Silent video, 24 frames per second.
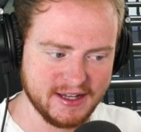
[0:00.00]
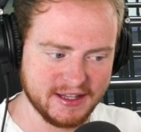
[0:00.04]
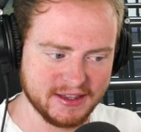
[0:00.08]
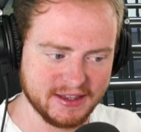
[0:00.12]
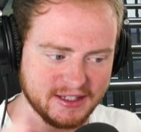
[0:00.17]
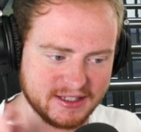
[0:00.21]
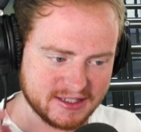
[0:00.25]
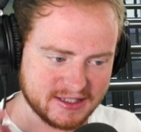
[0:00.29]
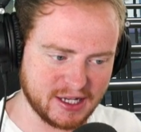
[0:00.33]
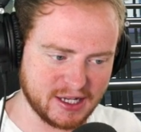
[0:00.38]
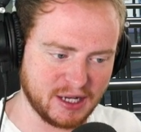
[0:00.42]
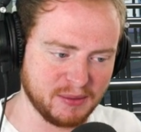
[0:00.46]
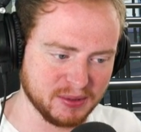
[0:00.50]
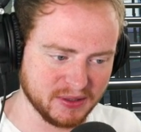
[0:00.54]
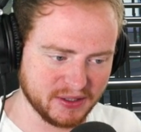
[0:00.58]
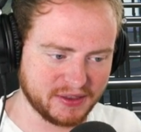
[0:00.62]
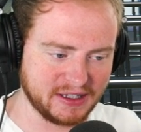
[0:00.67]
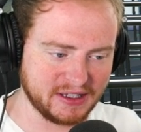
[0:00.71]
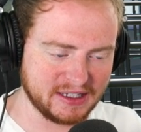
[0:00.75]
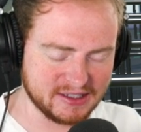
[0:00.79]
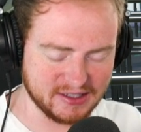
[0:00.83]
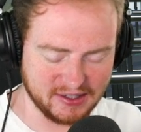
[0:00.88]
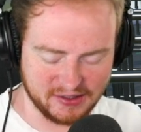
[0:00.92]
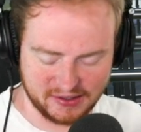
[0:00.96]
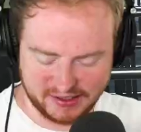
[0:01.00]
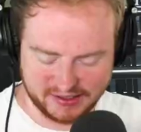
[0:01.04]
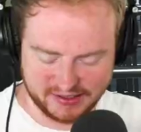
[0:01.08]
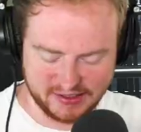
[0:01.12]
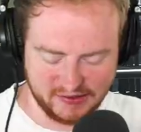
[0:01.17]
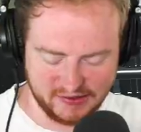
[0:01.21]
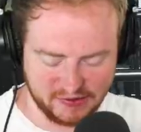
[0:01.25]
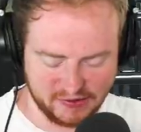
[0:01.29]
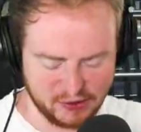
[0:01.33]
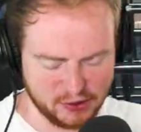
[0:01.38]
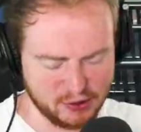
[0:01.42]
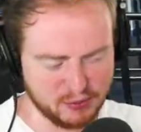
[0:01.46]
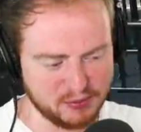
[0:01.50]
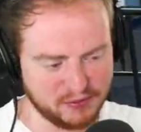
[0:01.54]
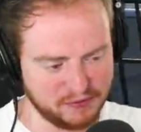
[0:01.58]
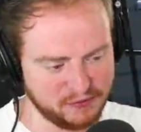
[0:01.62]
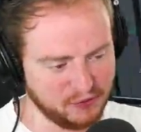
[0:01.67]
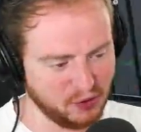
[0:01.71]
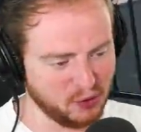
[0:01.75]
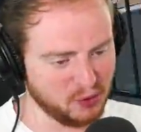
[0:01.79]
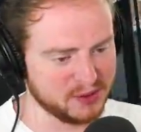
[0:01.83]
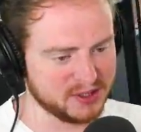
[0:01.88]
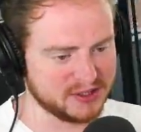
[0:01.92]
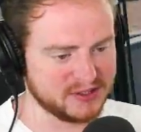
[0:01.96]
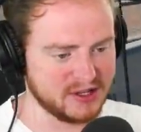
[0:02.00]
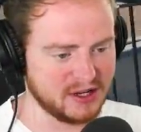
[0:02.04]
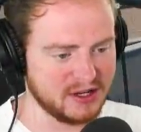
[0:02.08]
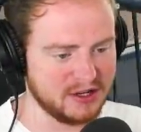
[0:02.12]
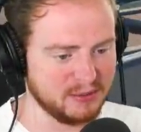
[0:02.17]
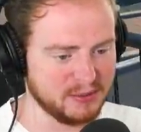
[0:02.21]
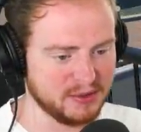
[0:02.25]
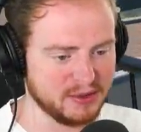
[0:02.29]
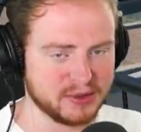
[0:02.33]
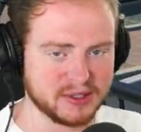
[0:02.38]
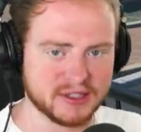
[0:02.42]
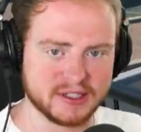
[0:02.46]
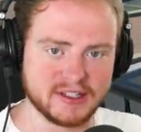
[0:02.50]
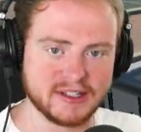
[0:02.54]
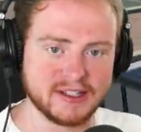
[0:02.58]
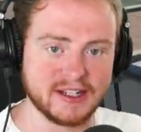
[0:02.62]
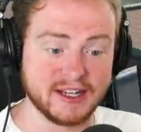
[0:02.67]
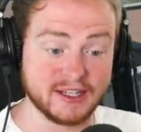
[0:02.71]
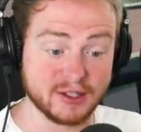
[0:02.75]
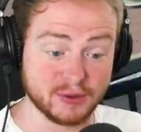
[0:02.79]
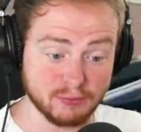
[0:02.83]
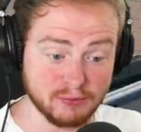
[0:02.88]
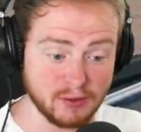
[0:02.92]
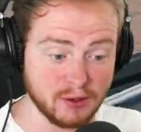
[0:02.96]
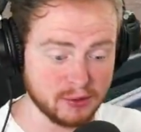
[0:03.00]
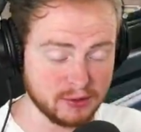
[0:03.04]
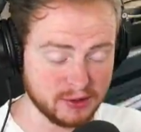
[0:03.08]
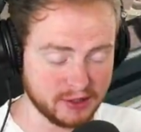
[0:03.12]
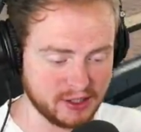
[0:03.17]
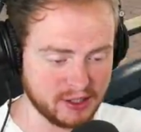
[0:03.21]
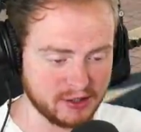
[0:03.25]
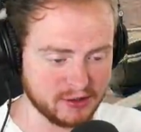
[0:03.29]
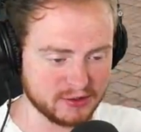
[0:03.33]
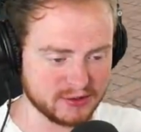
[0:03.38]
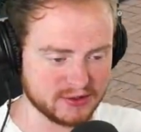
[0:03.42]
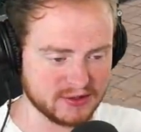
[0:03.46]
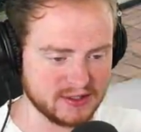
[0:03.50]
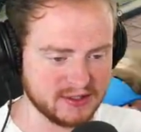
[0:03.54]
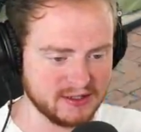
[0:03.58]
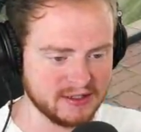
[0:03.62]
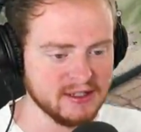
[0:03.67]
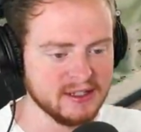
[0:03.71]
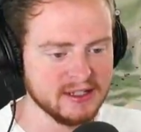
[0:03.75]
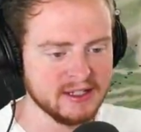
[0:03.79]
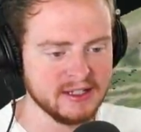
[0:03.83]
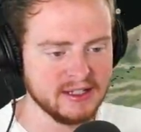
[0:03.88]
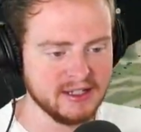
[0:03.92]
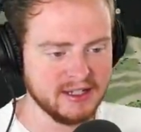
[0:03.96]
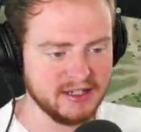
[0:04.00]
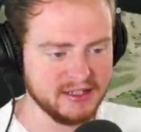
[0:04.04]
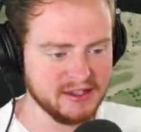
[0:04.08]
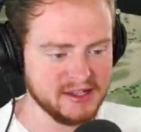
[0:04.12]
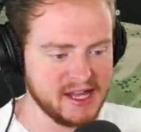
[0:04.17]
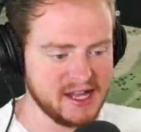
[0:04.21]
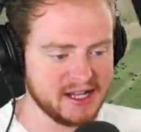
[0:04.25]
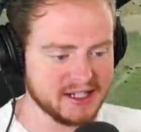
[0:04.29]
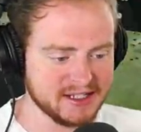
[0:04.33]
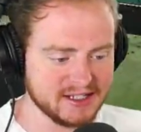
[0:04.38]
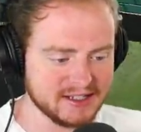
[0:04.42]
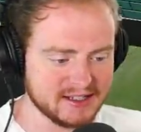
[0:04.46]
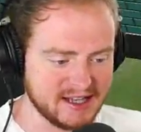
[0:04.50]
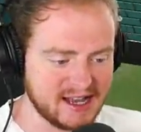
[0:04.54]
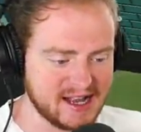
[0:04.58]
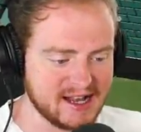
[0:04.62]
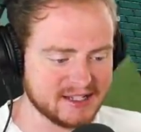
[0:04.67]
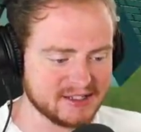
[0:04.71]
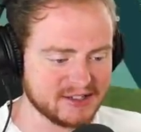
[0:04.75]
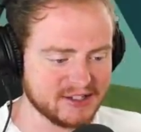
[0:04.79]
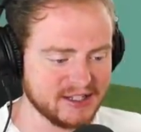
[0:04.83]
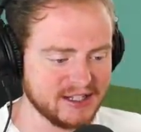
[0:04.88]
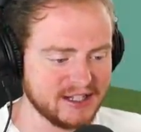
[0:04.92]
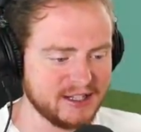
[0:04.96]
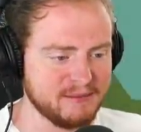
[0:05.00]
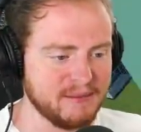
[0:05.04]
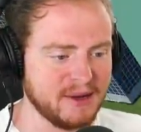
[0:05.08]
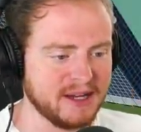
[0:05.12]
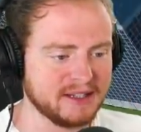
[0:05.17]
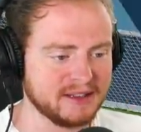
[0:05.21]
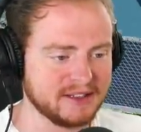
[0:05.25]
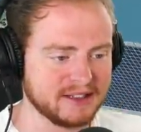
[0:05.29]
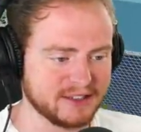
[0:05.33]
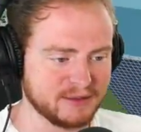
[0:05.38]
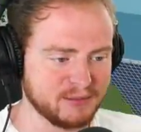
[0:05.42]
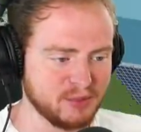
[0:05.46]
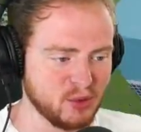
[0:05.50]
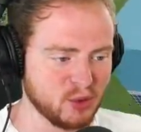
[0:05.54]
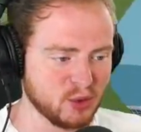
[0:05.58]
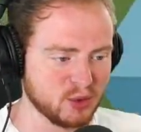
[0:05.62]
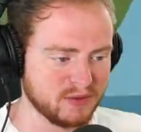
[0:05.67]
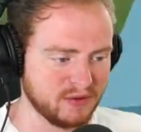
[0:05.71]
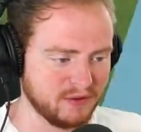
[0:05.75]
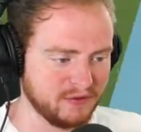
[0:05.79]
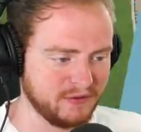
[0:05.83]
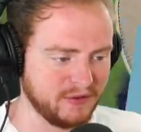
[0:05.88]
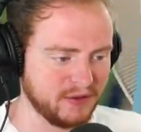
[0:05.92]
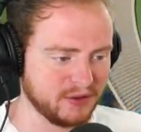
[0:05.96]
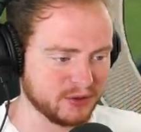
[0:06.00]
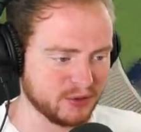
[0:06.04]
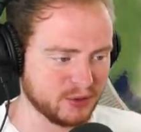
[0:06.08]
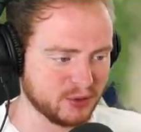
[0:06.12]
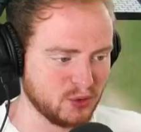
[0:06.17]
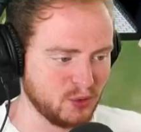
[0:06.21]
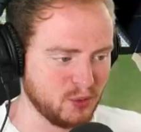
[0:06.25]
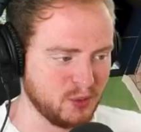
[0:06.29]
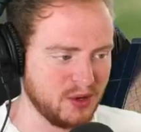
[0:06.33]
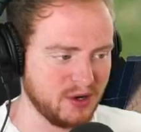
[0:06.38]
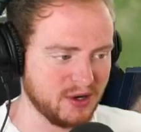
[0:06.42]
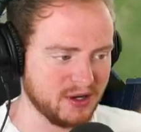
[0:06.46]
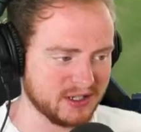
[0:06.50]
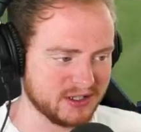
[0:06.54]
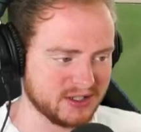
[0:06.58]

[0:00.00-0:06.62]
There's a couple of things I need to do before we start building today's roller coaster, and that is actually make this more of a functional park.